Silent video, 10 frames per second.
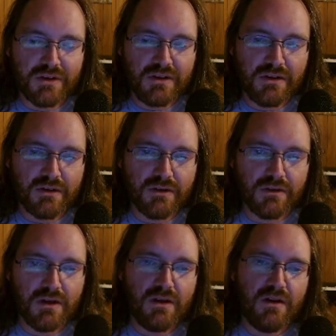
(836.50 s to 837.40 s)
to
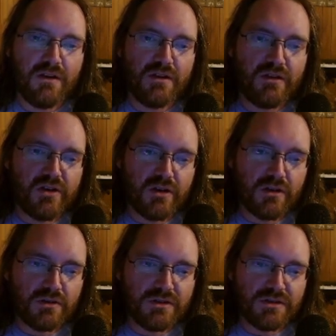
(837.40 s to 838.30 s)
your
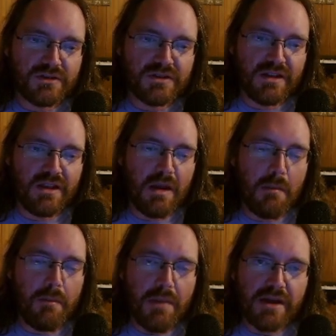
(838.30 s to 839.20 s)
shareholders in the
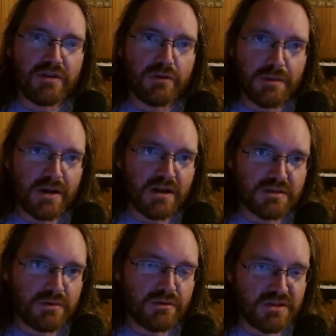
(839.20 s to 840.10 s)
best way
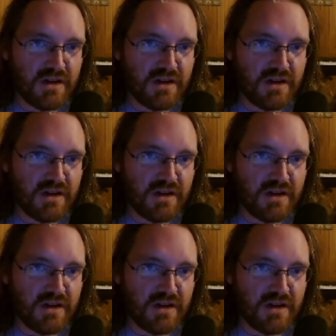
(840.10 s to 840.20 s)
possible, which I